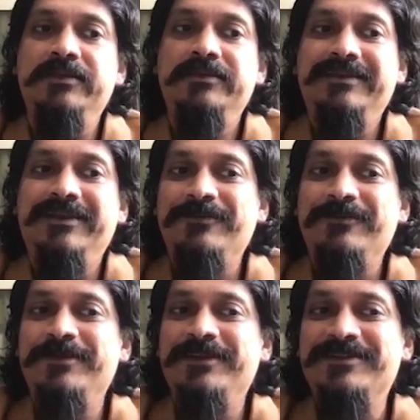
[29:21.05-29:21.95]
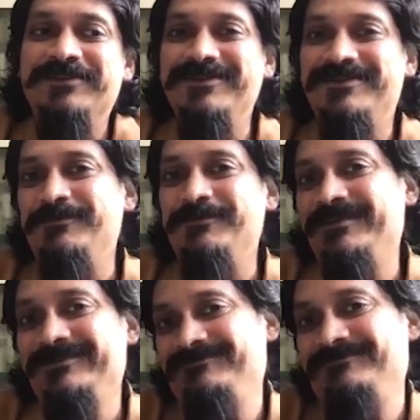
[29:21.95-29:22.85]
if you're being dishonest you're being
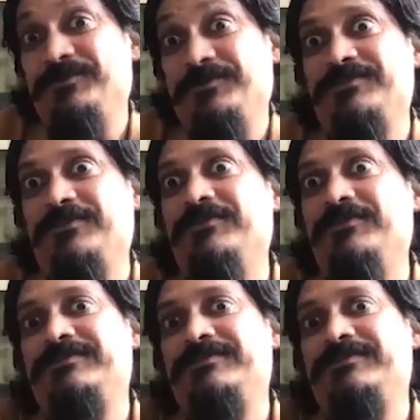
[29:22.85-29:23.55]
you know dishonest